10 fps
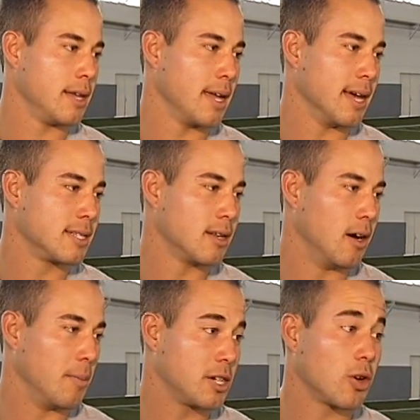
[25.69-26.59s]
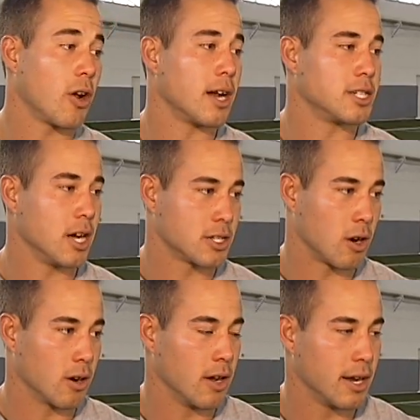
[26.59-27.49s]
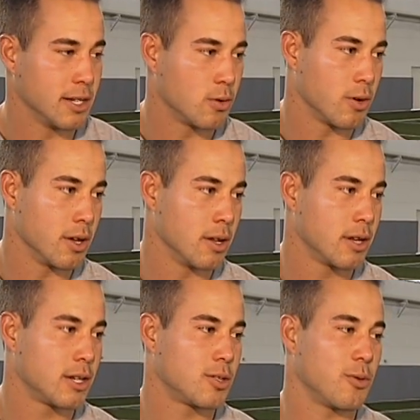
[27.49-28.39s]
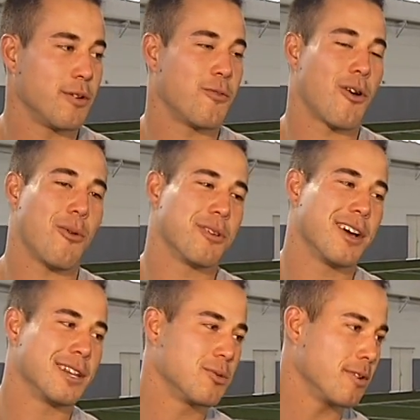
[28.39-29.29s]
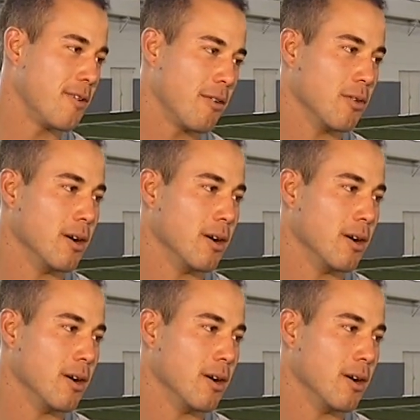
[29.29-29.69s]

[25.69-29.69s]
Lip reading: Yes, my shoulder actually got stronger. I did 24, I would have got 25